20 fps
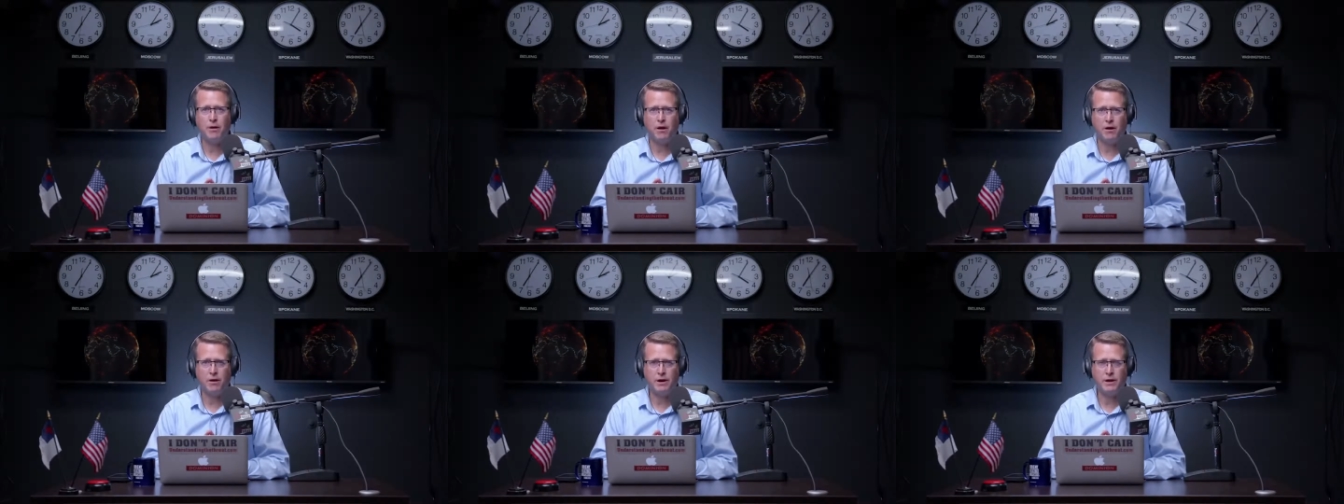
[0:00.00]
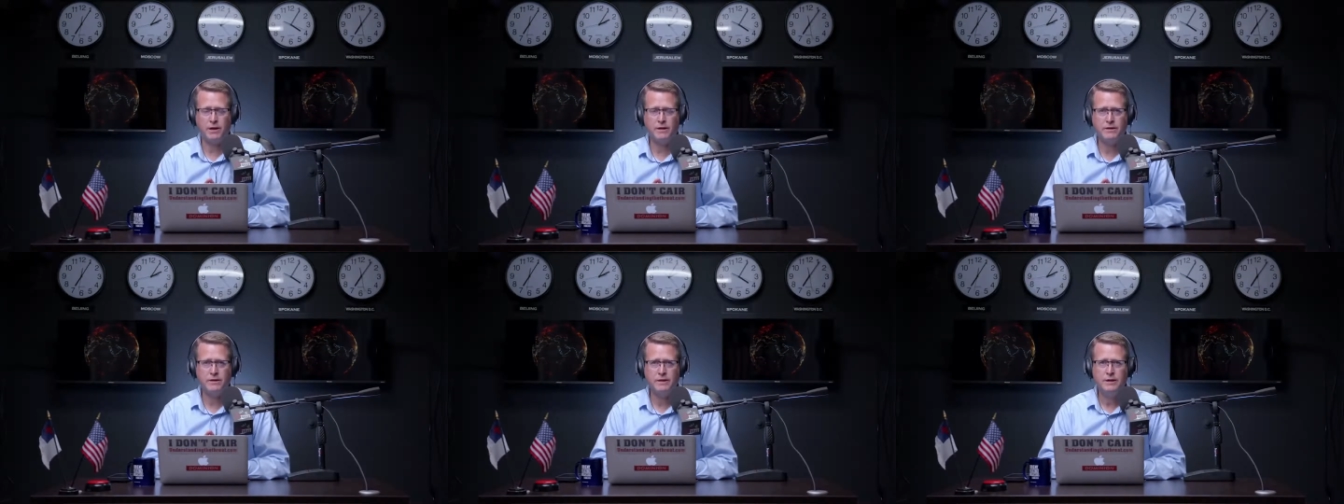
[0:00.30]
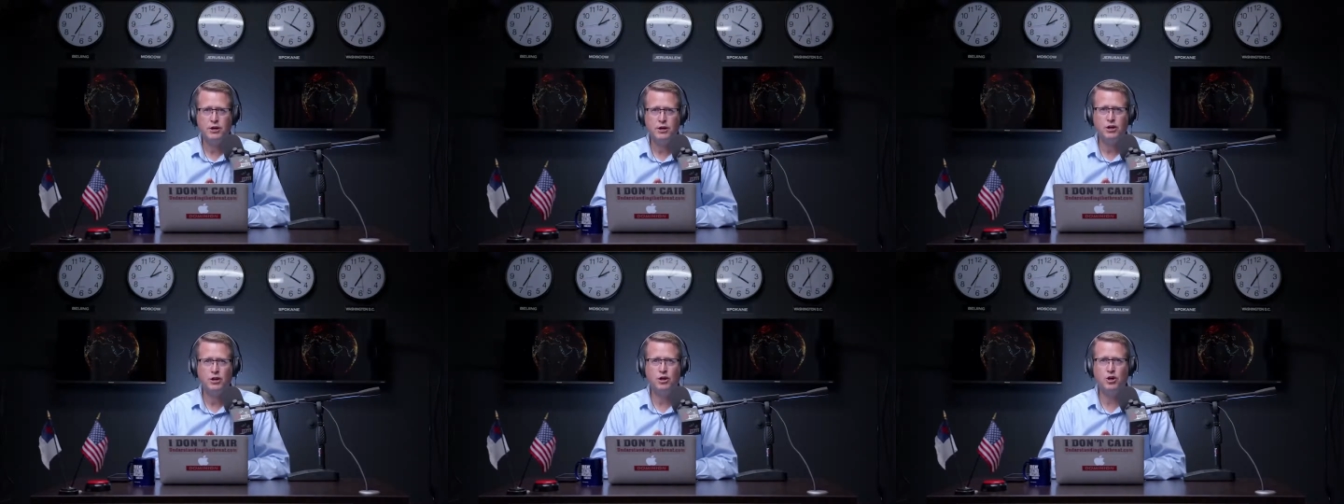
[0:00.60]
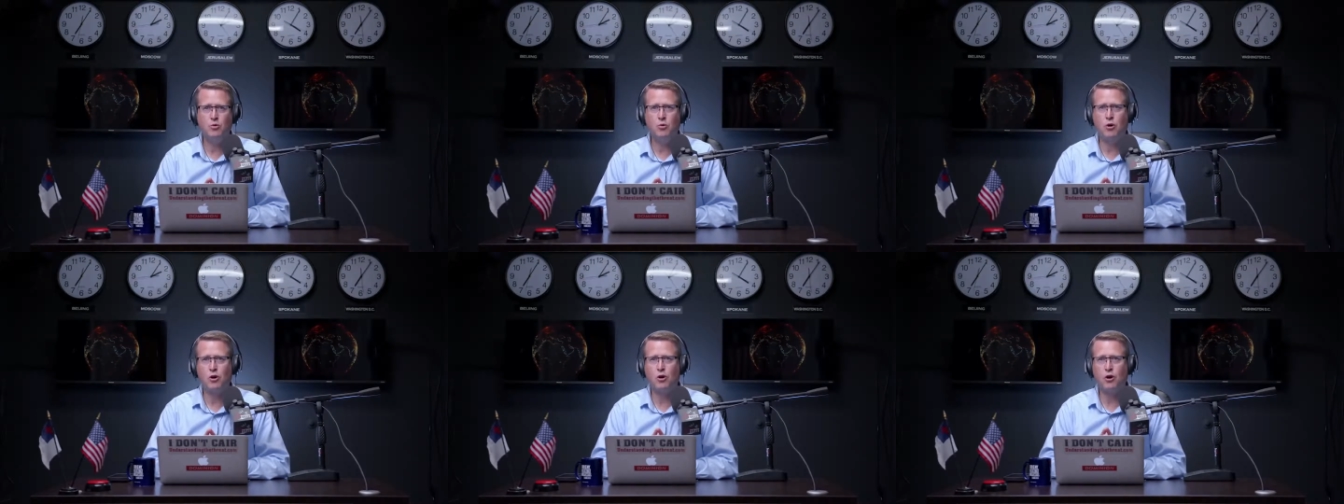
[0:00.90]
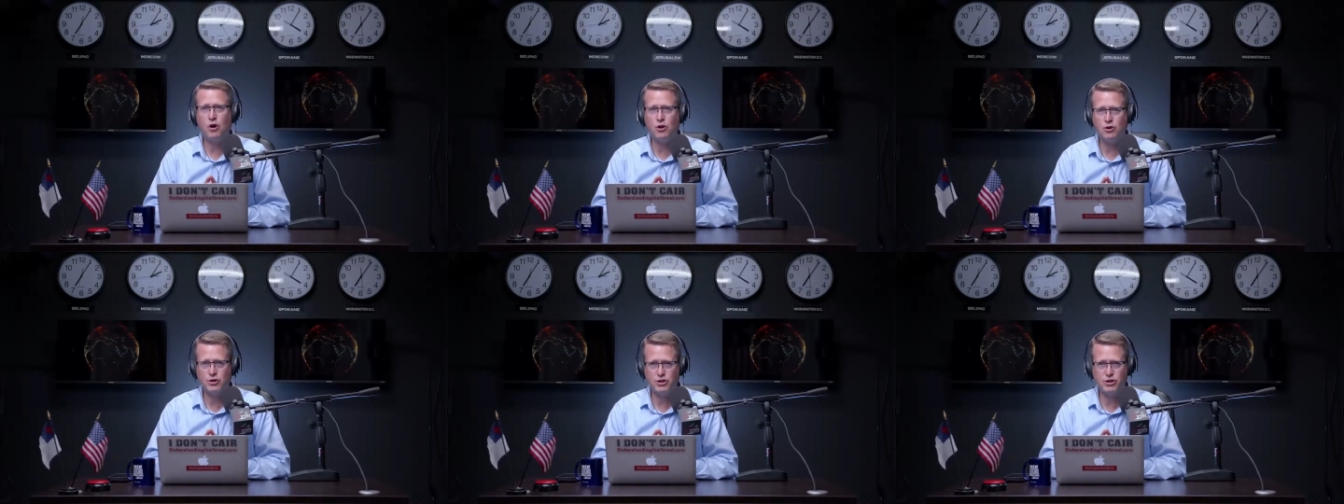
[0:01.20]
Party who
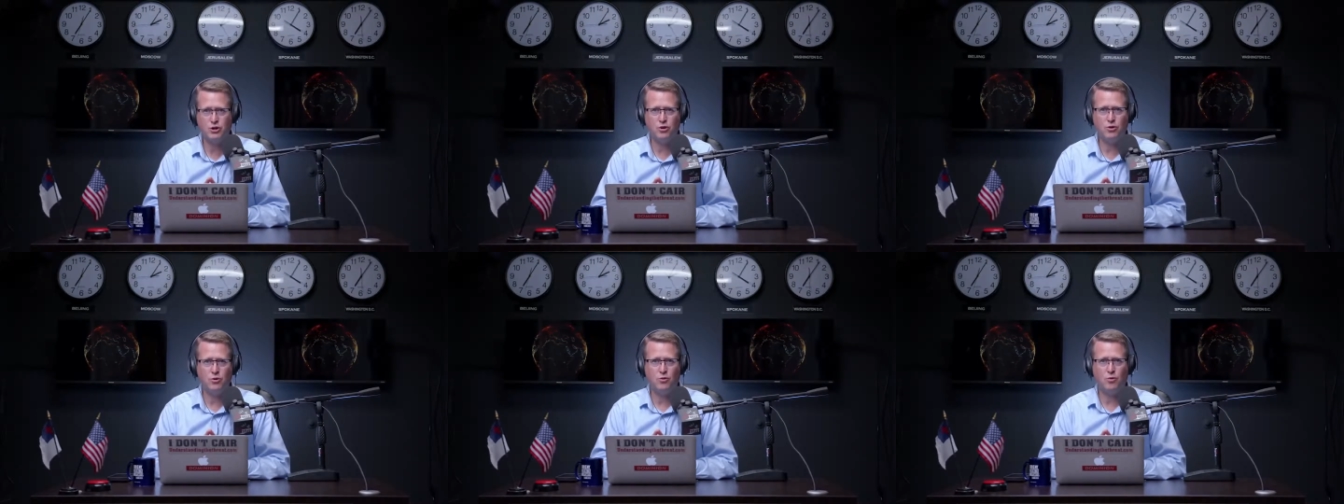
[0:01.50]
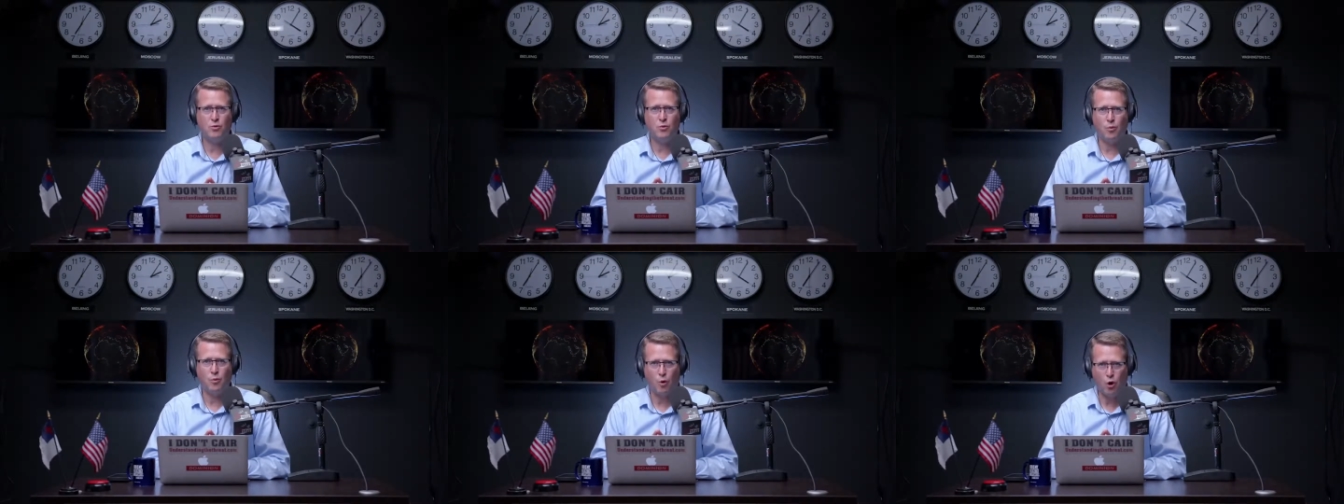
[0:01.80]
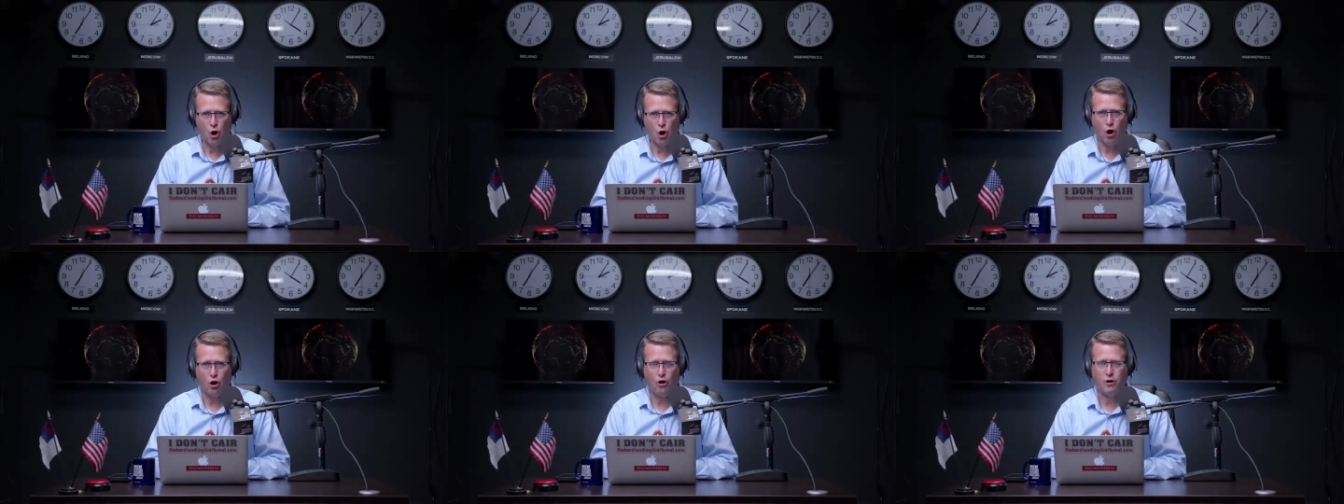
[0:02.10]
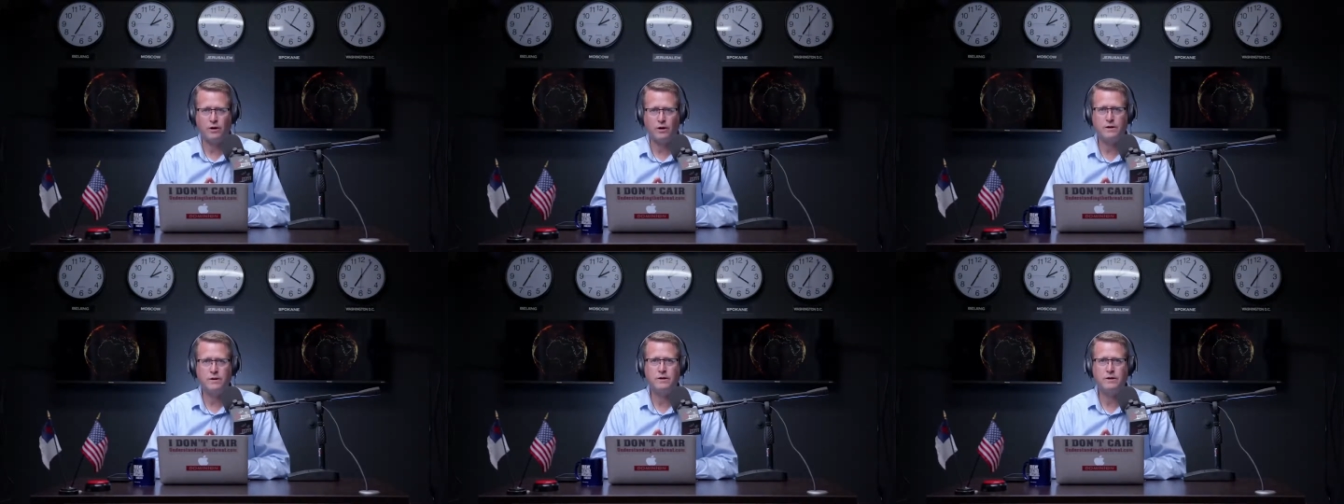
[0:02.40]
are also wrong